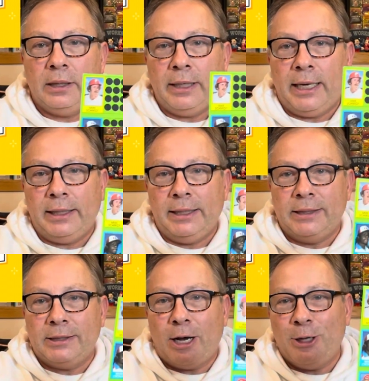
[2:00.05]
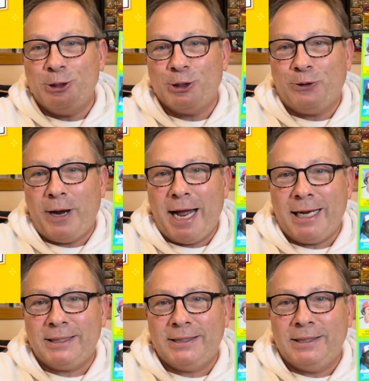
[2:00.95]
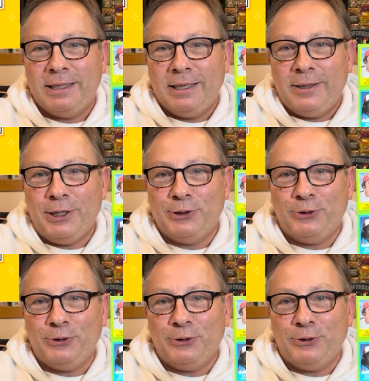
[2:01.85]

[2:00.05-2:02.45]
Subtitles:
that is unscratched. This